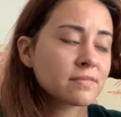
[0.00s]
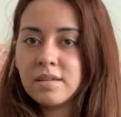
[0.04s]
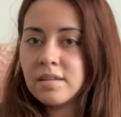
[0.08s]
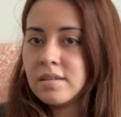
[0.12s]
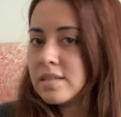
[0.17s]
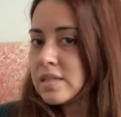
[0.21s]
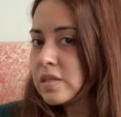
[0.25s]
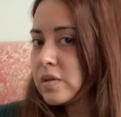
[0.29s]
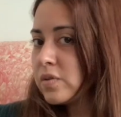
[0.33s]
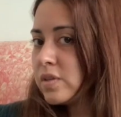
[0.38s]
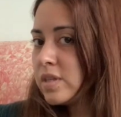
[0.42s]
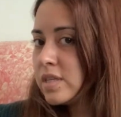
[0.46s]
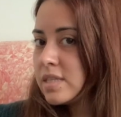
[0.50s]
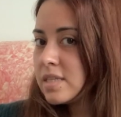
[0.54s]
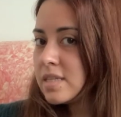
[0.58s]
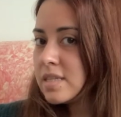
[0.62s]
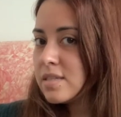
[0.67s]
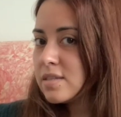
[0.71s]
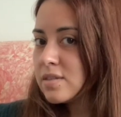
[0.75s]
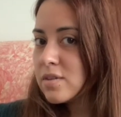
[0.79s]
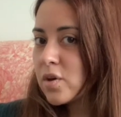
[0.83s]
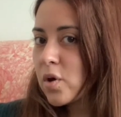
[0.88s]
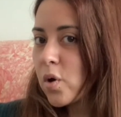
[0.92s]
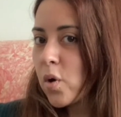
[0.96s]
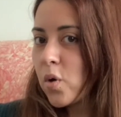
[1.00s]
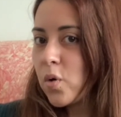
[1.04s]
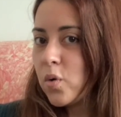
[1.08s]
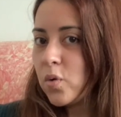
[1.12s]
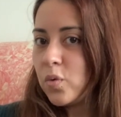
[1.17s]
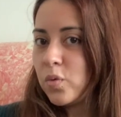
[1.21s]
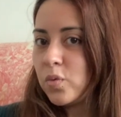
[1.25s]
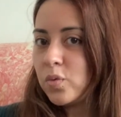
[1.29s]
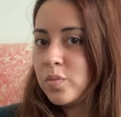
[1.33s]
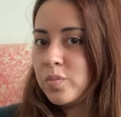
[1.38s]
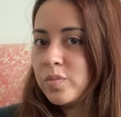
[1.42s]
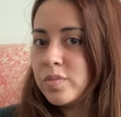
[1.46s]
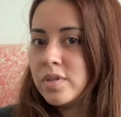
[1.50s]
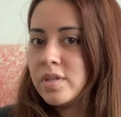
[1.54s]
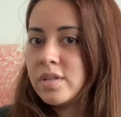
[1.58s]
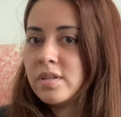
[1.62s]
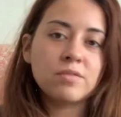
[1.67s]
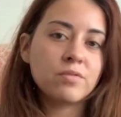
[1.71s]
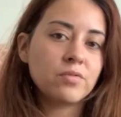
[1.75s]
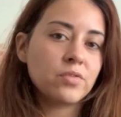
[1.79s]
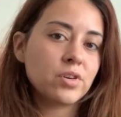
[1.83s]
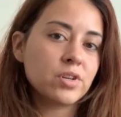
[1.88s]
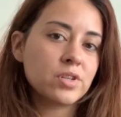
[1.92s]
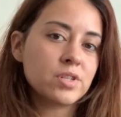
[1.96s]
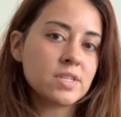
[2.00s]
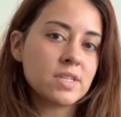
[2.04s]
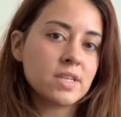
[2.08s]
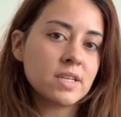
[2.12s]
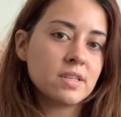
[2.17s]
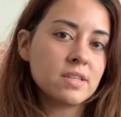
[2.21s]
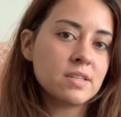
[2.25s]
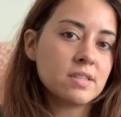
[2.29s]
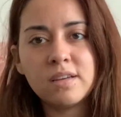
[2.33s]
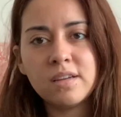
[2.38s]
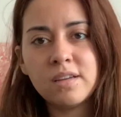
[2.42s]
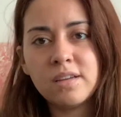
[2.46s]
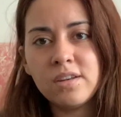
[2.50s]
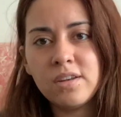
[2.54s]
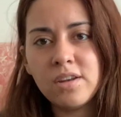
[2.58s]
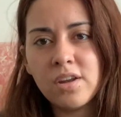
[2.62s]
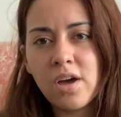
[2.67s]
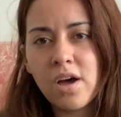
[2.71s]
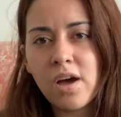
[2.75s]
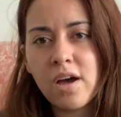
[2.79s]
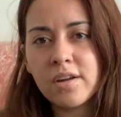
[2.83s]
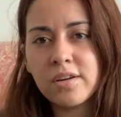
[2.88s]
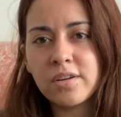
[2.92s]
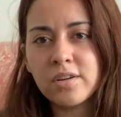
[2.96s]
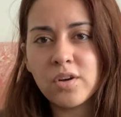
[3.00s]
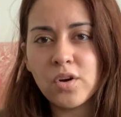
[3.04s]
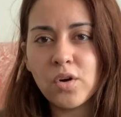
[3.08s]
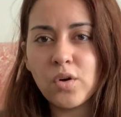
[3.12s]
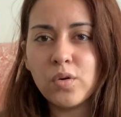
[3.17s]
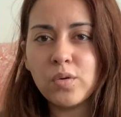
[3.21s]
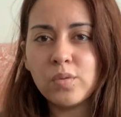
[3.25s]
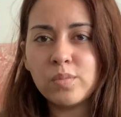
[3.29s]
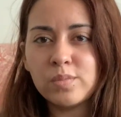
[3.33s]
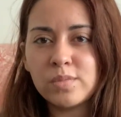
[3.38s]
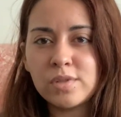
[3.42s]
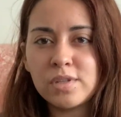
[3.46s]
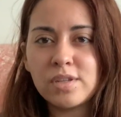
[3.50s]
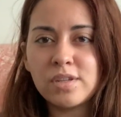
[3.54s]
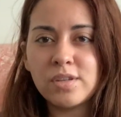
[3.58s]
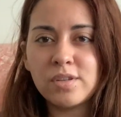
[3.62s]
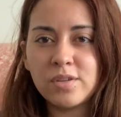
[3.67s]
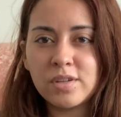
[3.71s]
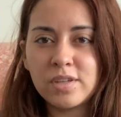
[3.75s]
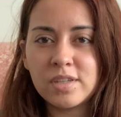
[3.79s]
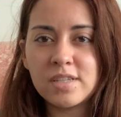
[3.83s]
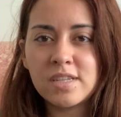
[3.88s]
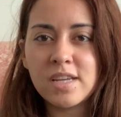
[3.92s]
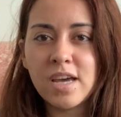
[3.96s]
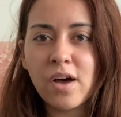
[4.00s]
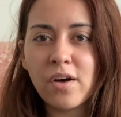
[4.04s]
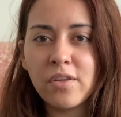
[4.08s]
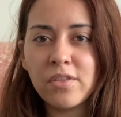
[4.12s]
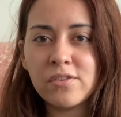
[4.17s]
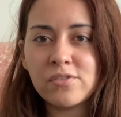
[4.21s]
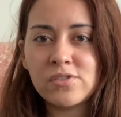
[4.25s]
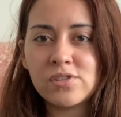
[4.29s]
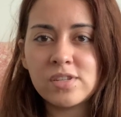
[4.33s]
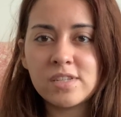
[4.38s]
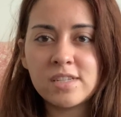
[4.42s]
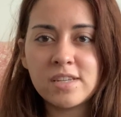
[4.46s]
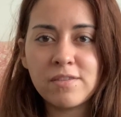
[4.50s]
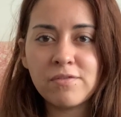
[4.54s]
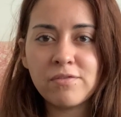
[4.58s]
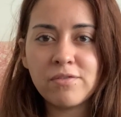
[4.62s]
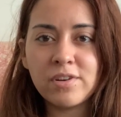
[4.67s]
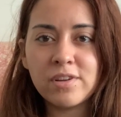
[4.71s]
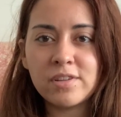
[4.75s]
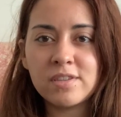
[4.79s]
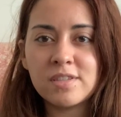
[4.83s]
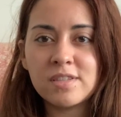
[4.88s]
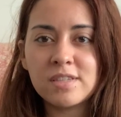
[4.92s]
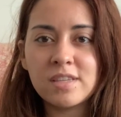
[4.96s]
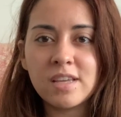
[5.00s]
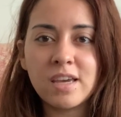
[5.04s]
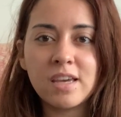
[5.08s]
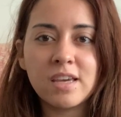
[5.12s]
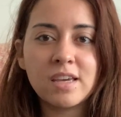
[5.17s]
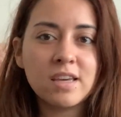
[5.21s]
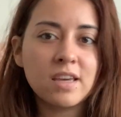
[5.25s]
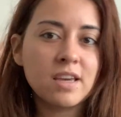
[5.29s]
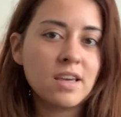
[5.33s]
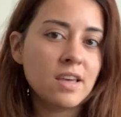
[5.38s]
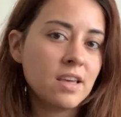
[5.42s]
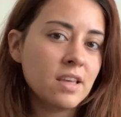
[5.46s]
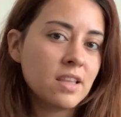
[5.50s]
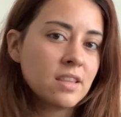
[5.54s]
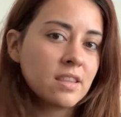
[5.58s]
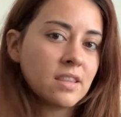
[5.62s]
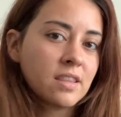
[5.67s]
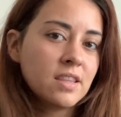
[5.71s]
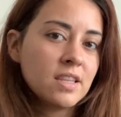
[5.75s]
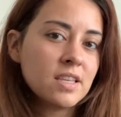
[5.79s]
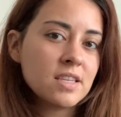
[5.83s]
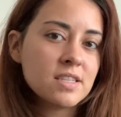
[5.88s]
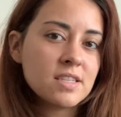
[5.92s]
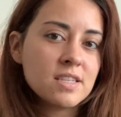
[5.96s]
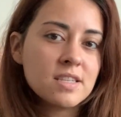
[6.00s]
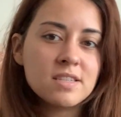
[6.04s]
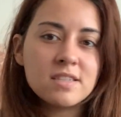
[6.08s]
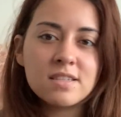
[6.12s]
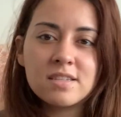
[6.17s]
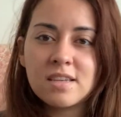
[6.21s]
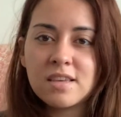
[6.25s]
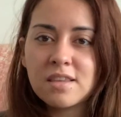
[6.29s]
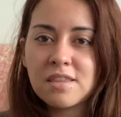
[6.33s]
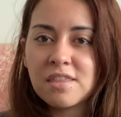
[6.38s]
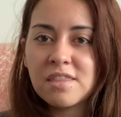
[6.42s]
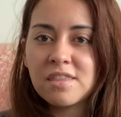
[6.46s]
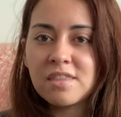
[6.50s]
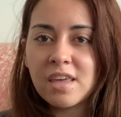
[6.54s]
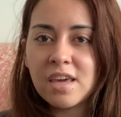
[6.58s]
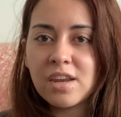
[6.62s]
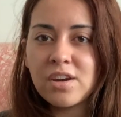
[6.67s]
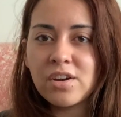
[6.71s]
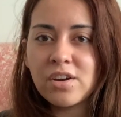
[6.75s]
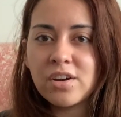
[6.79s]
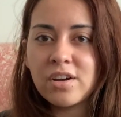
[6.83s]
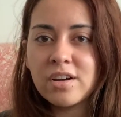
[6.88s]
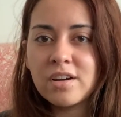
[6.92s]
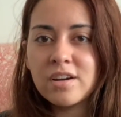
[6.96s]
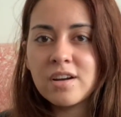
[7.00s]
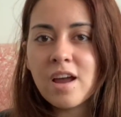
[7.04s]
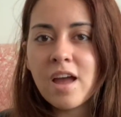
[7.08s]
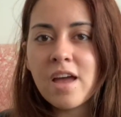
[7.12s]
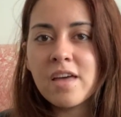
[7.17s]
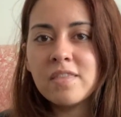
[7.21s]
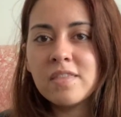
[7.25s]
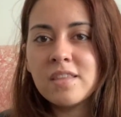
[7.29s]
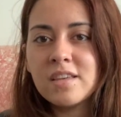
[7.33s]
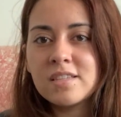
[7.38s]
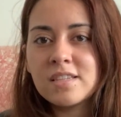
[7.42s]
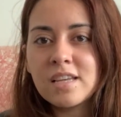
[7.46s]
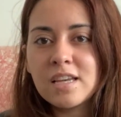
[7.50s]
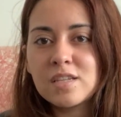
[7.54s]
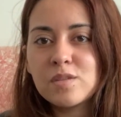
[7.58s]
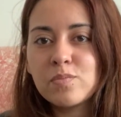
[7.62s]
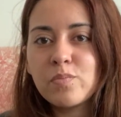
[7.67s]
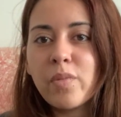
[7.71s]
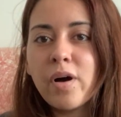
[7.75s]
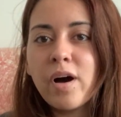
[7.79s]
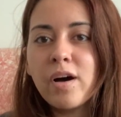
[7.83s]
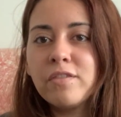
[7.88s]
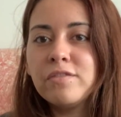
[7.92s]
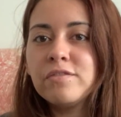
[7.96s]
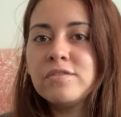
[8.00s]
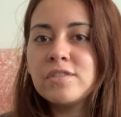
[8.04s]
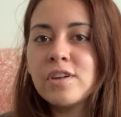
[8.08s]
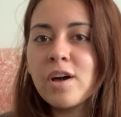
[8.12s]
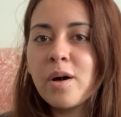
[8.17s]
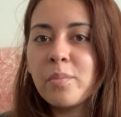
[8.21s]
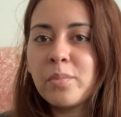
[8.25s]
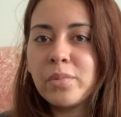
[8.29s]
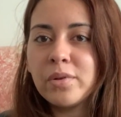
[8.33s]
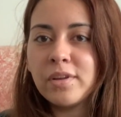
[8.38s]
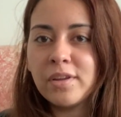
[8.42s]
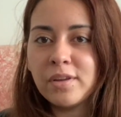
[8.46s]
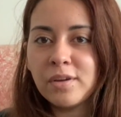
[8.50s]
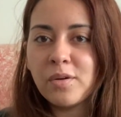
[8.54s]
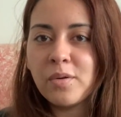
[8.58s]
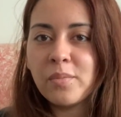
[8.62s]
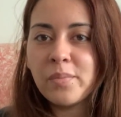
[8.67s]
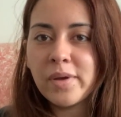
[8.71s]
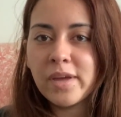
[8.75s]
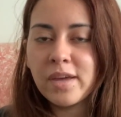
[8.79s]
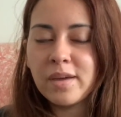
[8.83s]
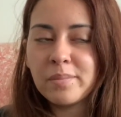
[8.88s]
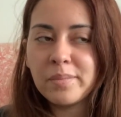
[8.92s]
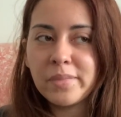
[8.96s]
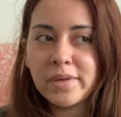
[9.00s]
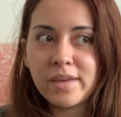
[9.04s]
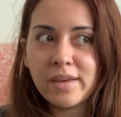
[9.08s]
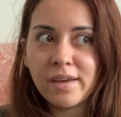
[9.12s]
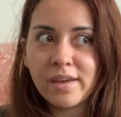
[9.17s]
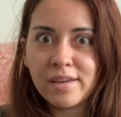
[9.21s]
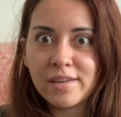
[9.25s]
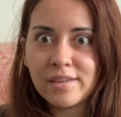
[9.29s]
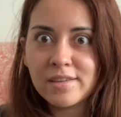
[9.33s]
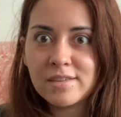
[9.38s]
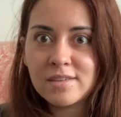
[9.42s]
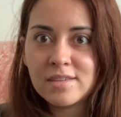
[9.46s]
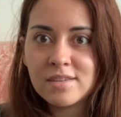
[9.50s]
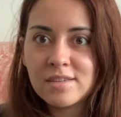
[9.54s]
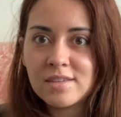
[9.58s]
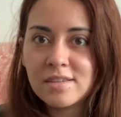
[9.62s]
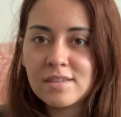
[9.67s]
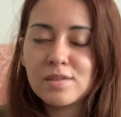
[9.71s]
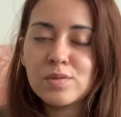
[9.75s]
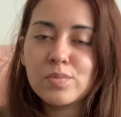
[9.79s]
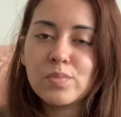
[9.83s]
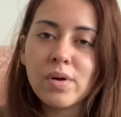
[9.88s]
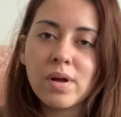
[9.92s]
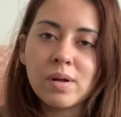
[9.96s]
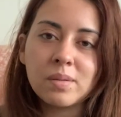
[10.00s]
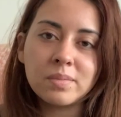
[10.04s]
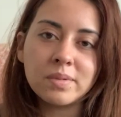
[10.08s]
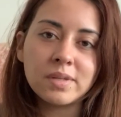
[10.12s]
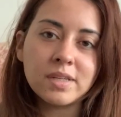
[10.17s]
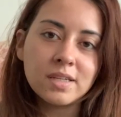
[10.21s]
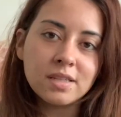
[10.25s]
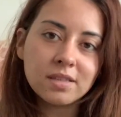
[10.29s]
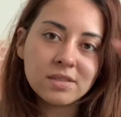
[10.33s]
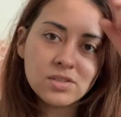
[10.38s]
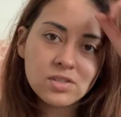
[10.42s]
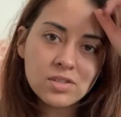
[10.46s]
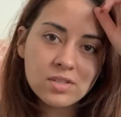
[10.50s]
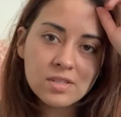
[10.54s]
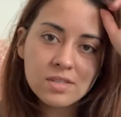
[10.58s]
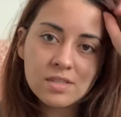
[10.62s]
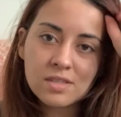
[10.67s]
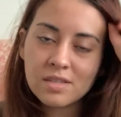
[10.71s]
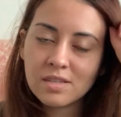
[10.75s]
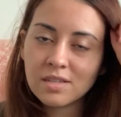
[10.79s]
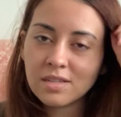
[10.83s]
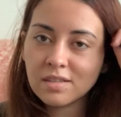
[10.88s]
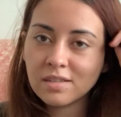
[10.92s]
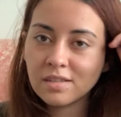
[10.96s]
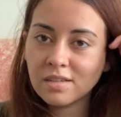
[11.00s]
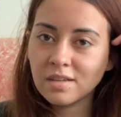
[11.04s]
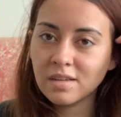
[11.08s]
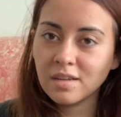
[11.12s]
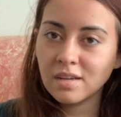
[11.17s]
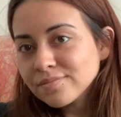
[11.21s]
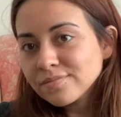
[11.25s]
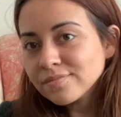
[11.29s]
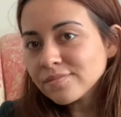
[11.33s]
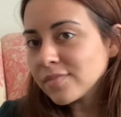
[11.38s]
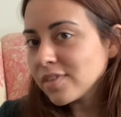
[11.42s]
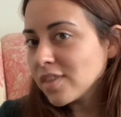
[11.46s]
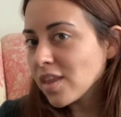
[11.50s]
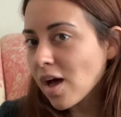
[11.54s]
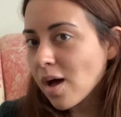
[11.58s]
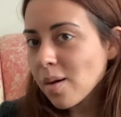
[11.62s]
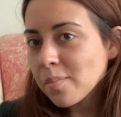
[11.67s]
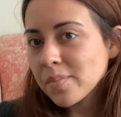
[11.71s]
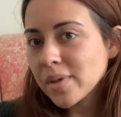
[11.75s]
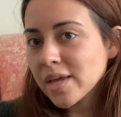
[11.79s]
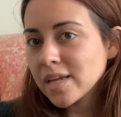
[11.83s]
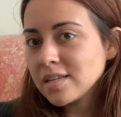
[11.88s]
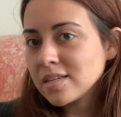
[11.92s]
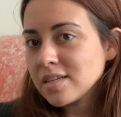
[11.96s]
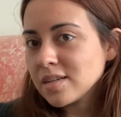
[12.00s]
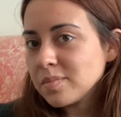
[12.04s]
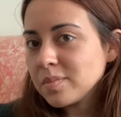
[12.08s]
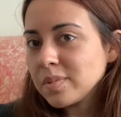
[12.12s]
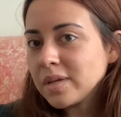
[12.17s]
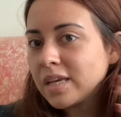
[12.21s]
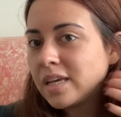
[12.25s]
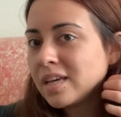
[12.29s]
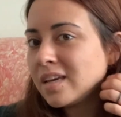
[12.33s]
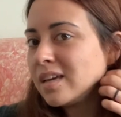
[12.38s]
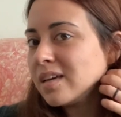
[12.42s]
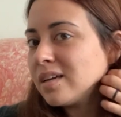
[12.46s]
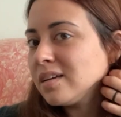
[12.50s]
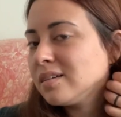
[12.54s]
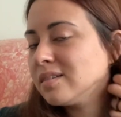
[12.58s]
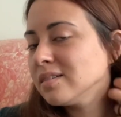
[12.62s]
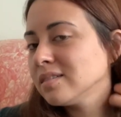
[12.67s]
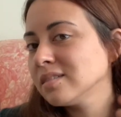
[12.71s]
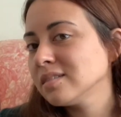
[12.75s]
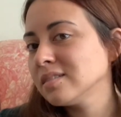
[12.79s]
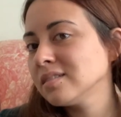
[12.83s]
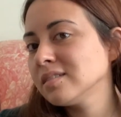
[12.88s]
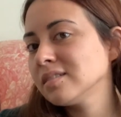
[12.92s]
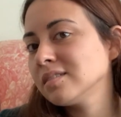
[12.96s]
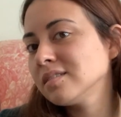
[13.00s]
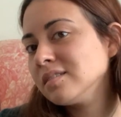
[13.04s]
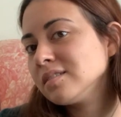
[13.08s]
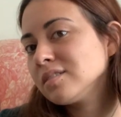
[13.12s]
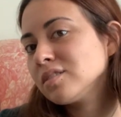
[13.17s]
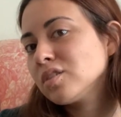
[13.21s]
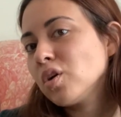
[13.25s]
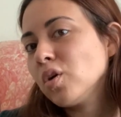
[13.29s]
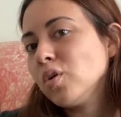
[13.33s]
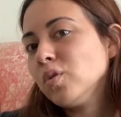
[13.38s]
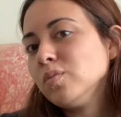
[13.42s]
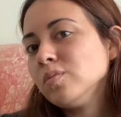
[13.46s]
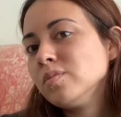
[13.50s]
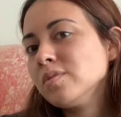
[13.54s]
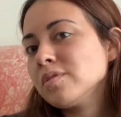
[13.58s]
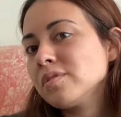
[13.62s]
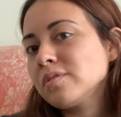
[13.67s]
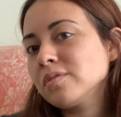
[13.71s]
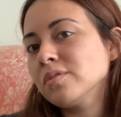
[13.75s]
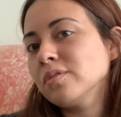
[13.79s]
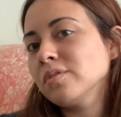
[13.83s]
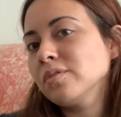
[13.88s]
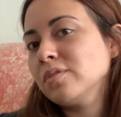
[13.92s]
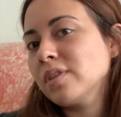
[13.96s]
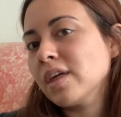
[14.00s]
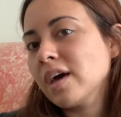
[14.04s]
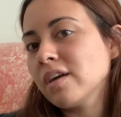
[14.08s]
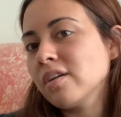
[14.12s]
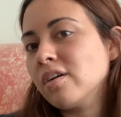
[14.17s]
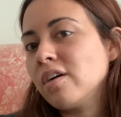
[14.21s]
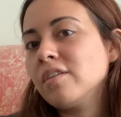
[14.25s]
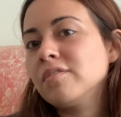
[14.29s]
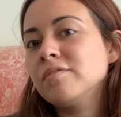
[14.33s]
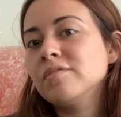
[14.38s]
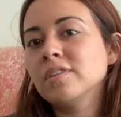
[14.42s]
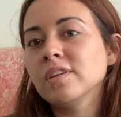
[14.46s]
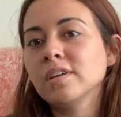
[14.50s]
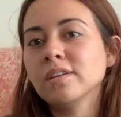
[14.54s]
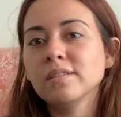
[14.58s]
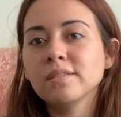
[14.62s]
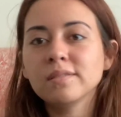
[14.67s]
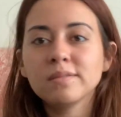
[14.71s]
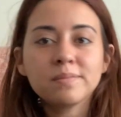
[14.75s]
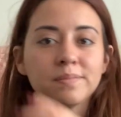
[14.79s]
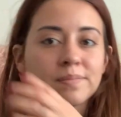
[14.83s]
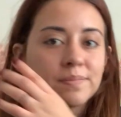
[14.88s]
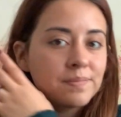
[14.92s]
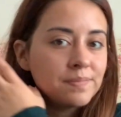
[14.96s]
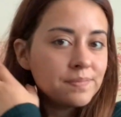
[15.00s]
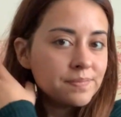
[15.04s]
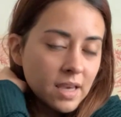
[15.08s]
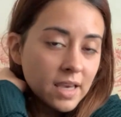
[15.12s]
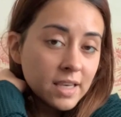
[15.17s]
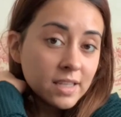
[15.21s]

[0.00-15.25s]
So this is combed versus not combed. You can tell there's a difference. Like, this is thinner and this has puffed up a little bit because it's probably just not meant to be combed through that often.